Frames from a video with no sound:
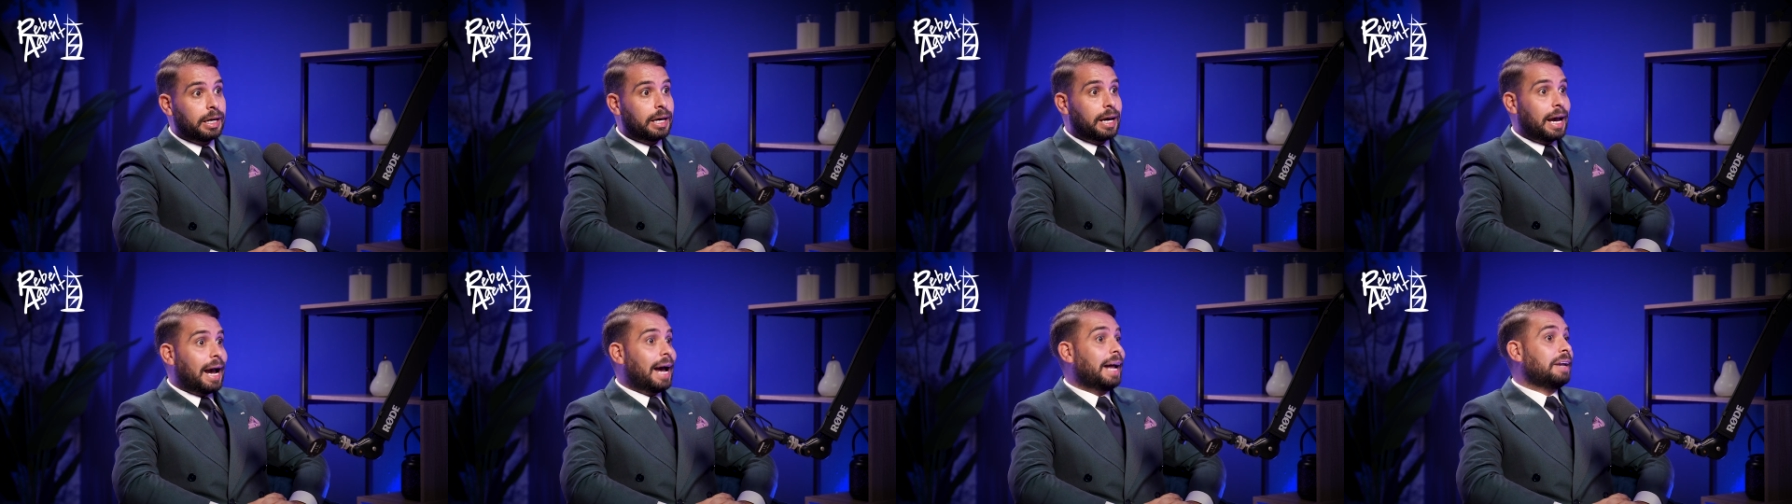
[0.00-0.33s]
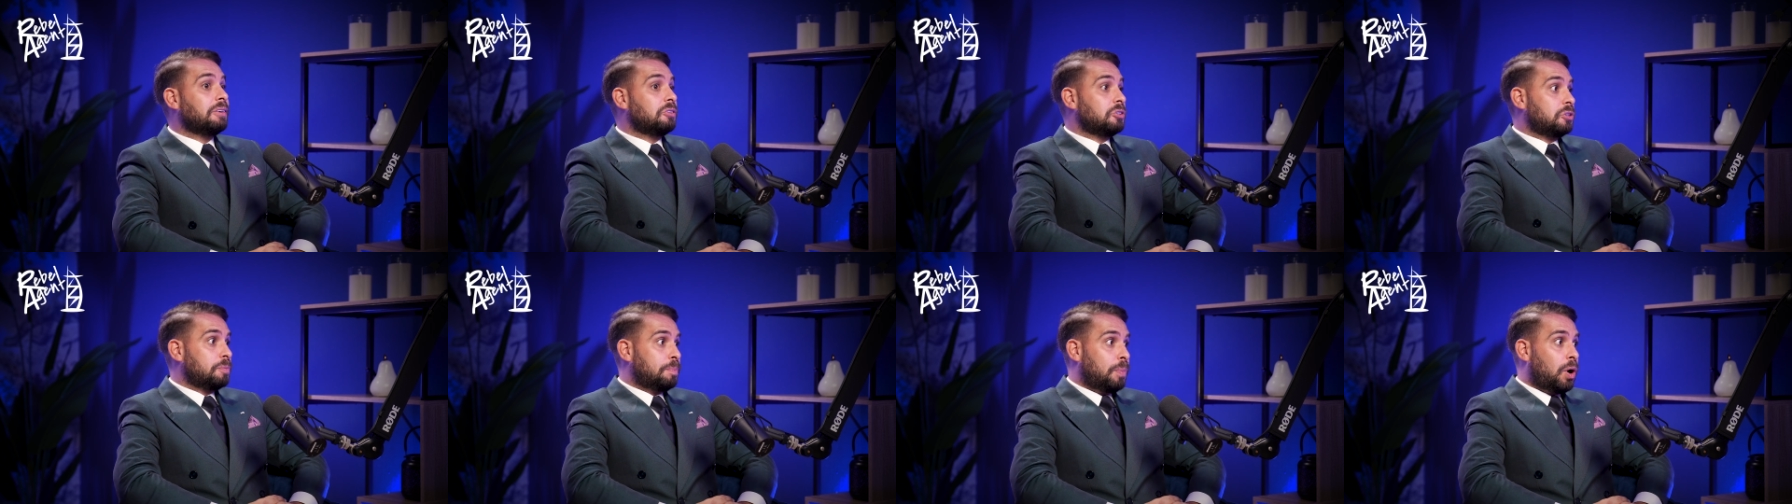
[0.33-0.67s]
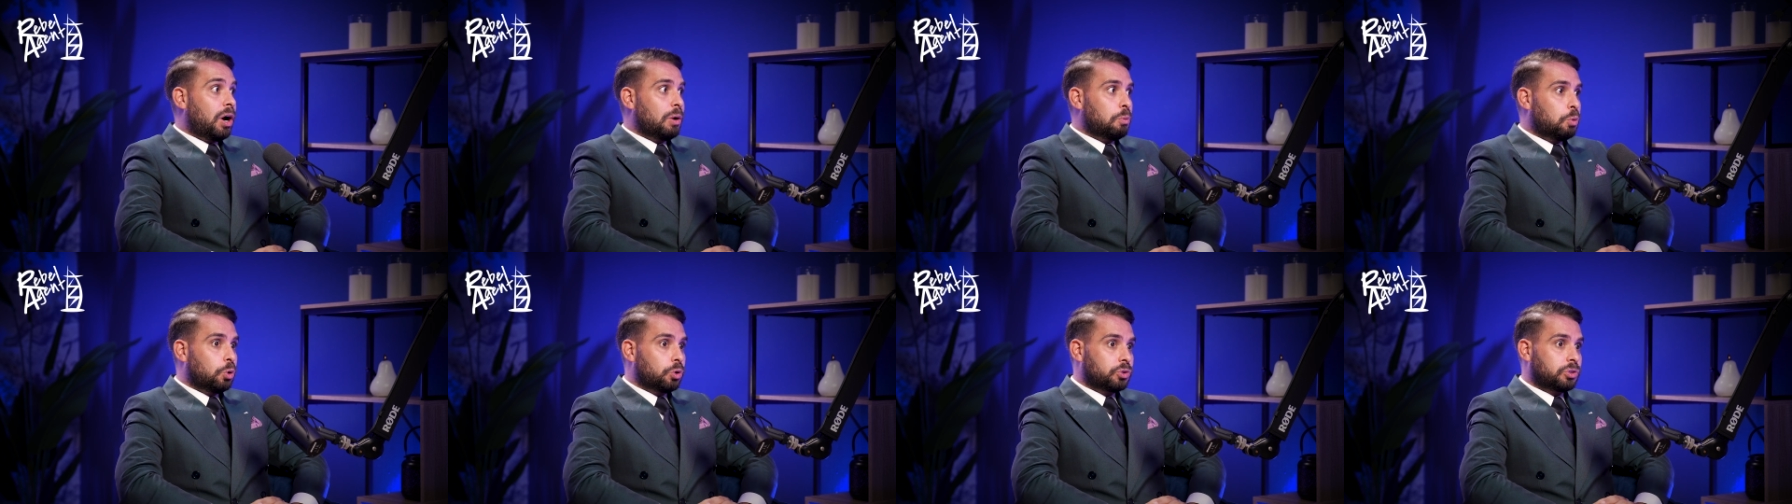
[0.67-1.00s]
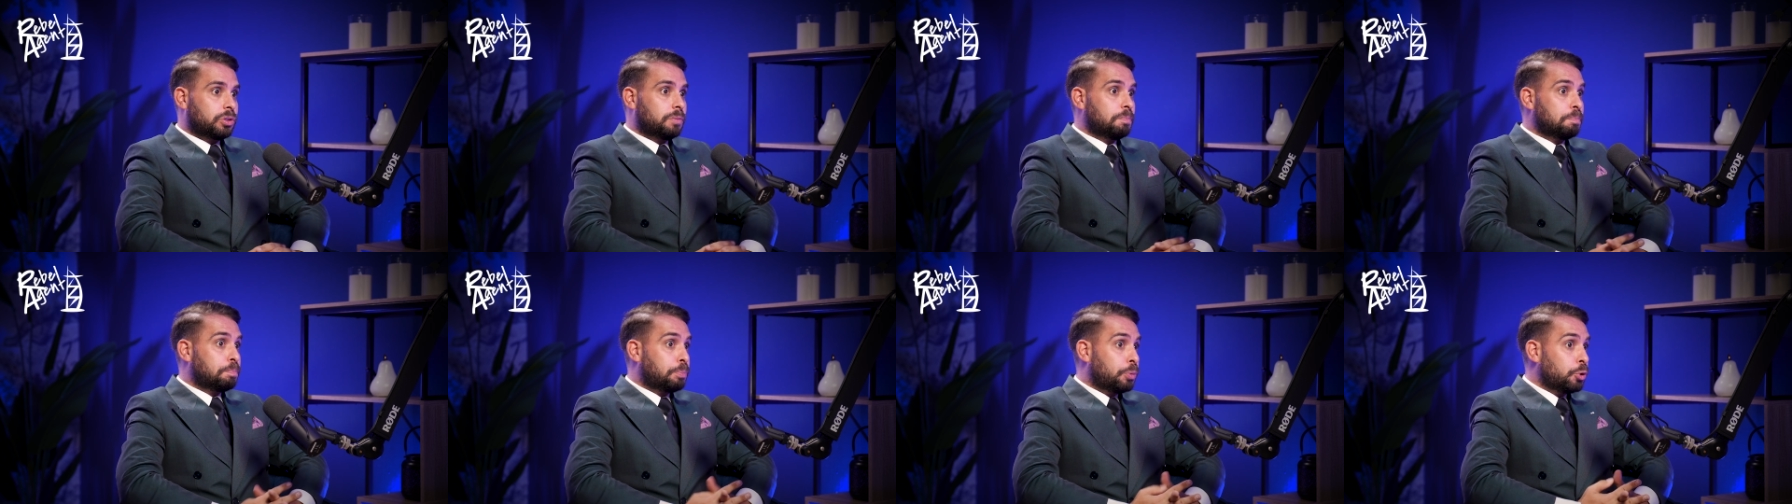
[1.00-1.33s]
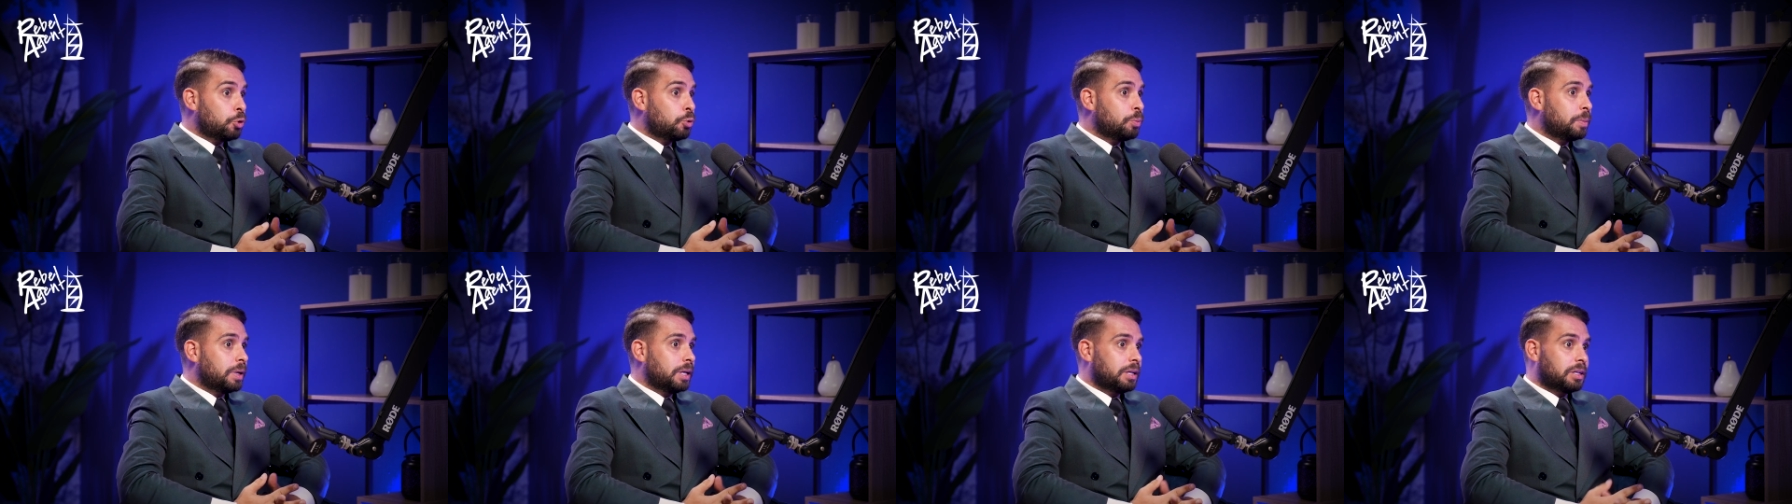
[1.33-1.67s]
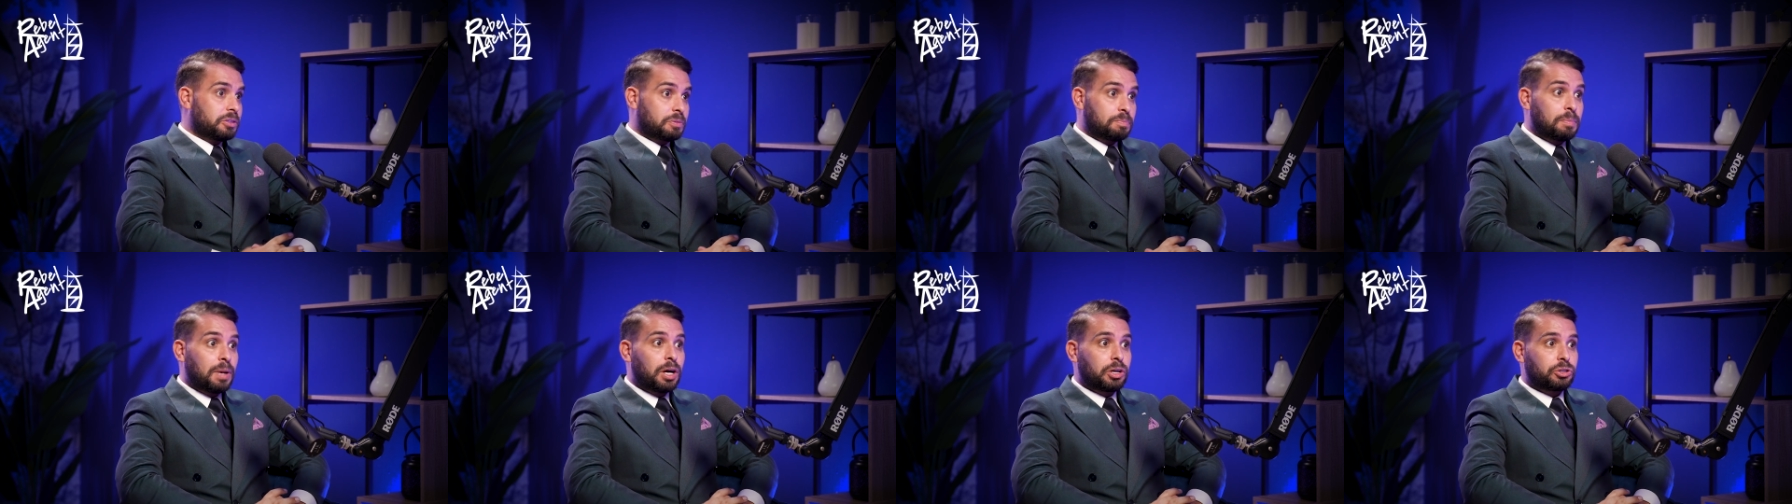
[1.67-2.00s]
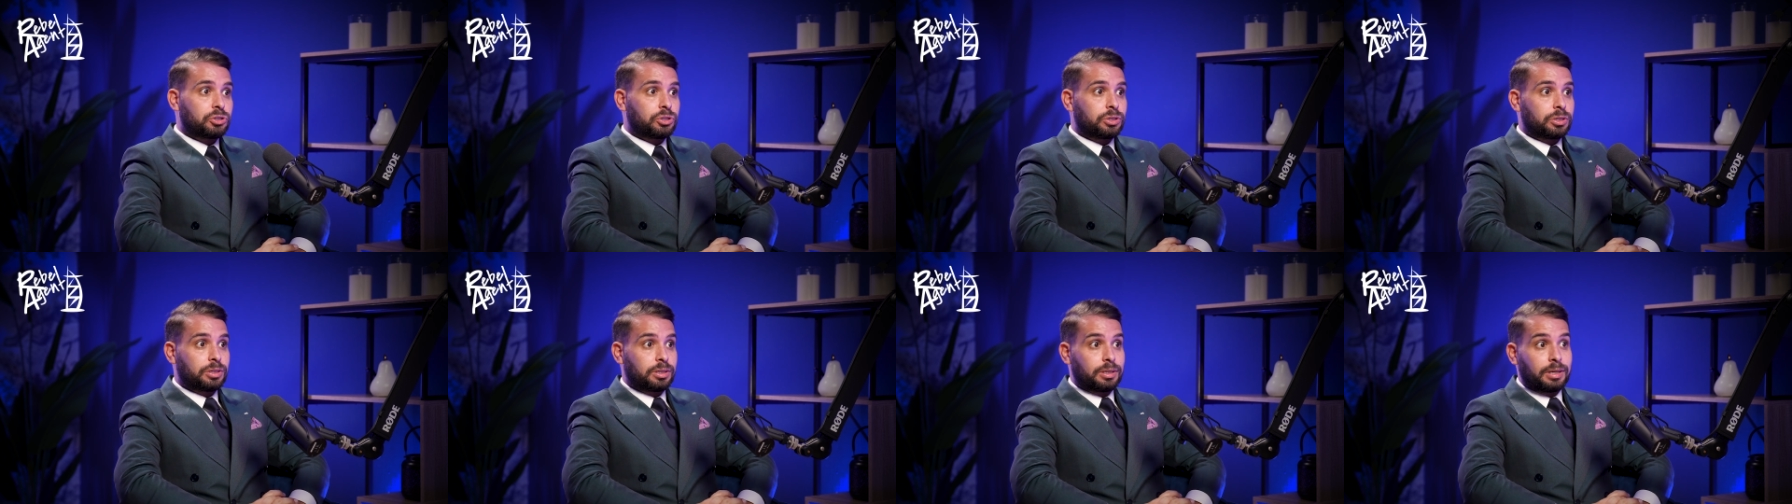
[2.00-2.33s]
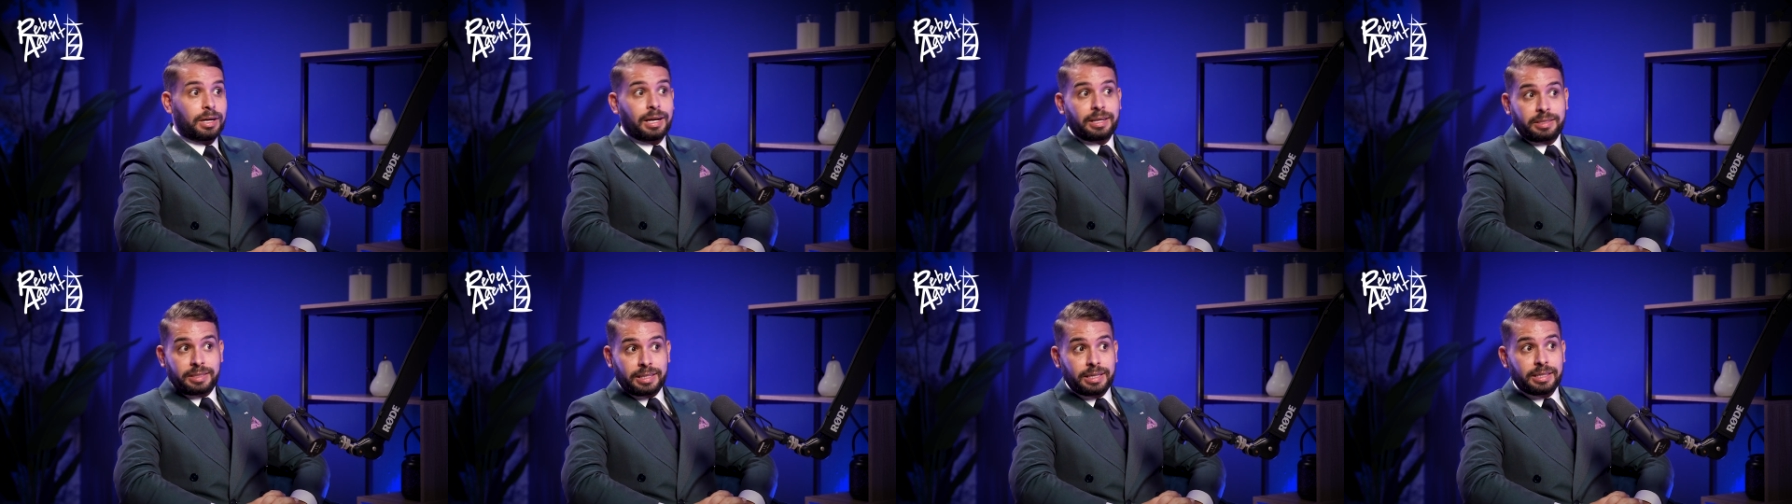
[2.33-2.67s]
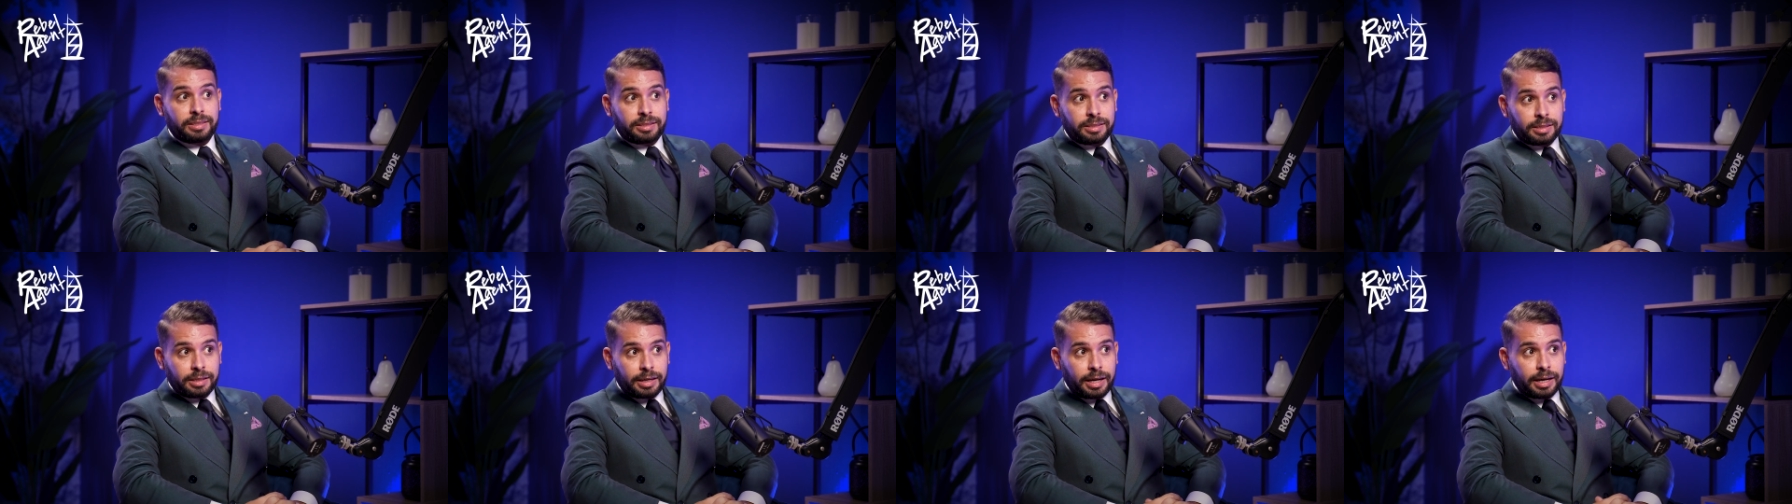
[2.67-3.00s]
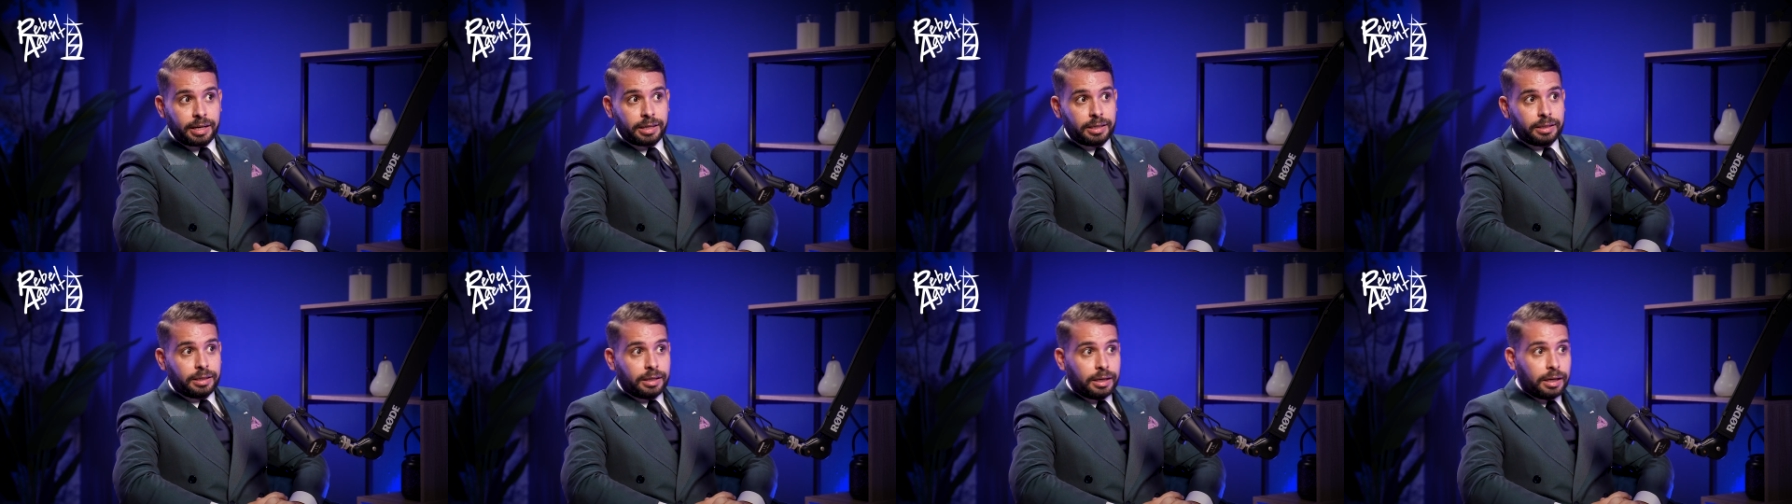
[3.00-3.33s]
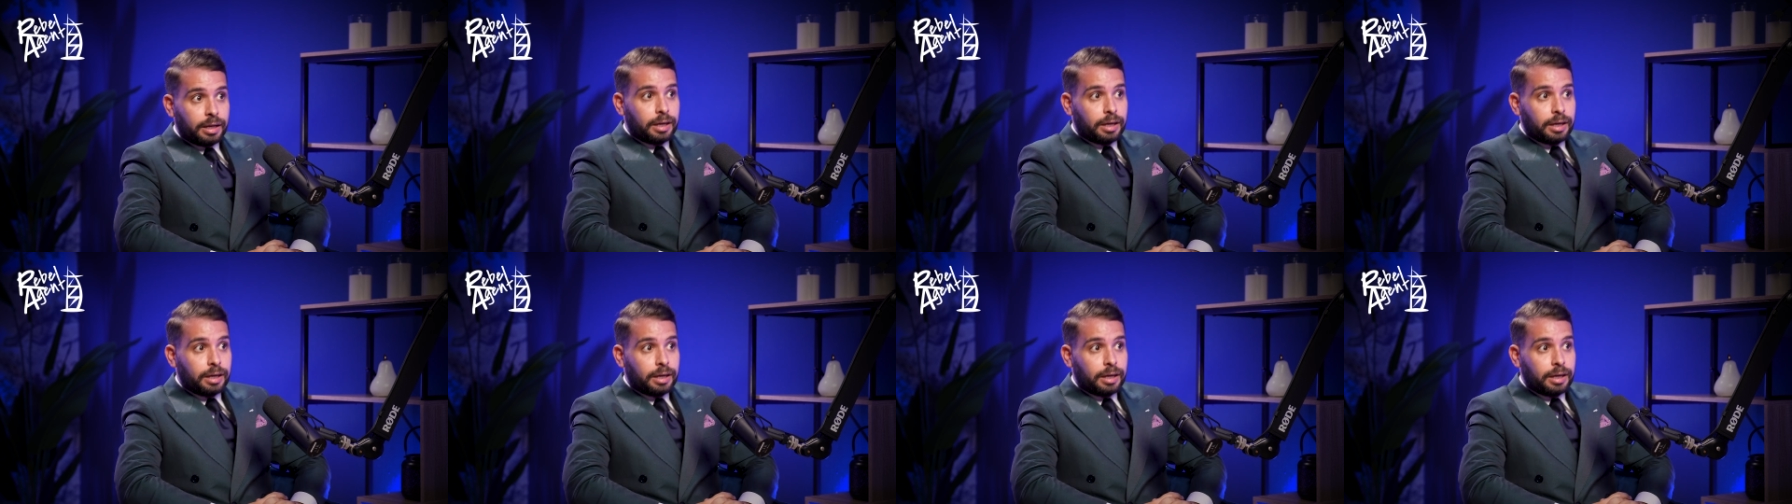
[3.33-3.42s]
And Dubai wasn't booming as much as it is today.